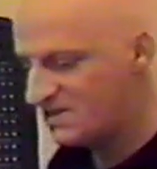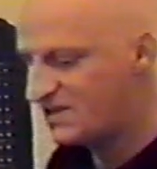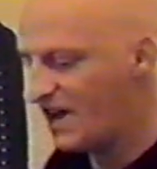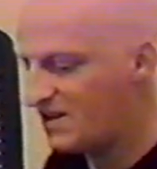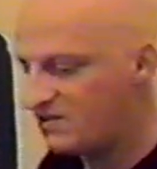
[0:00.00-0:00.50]

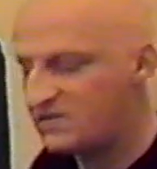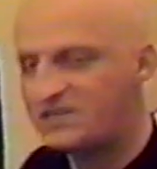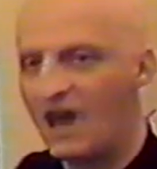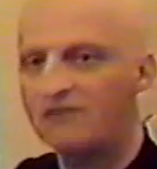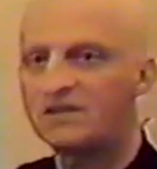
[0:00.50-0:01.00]
is that the
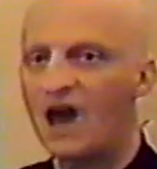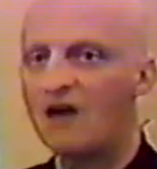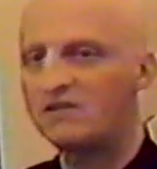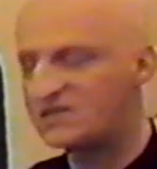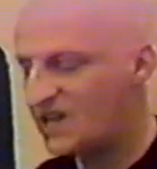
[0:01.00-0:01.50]
sound
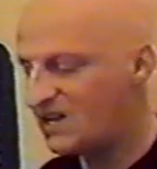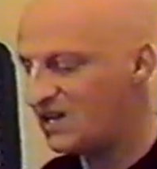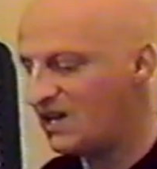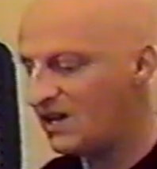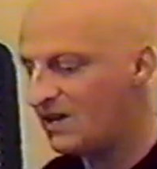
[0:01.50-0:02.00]
now is
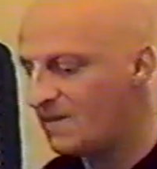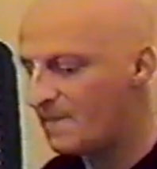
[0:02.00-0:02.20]
getting